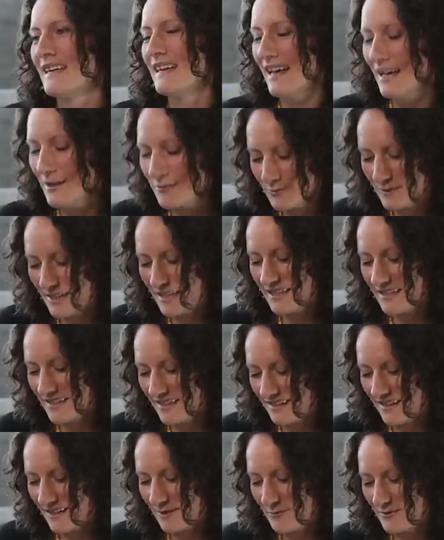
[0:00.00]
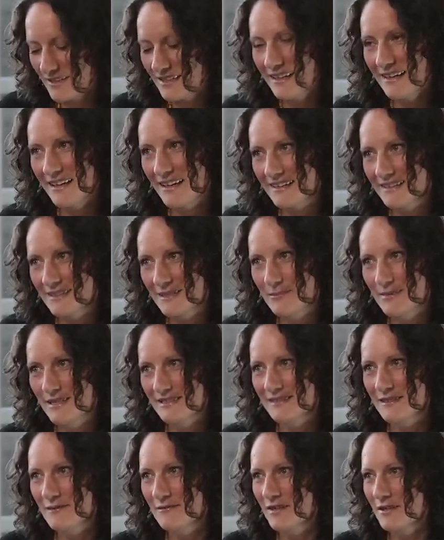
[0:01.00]
I really liked him.
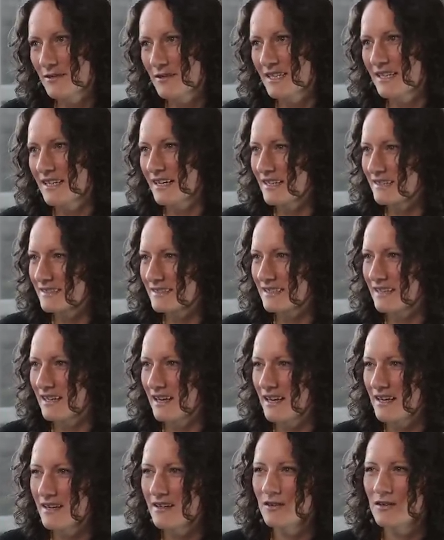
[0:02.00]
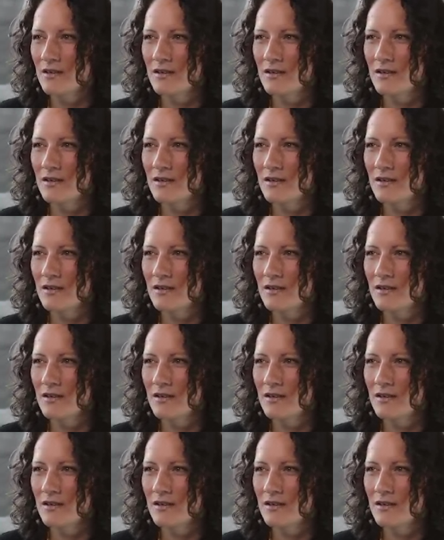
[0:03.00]
He's a very nice guy,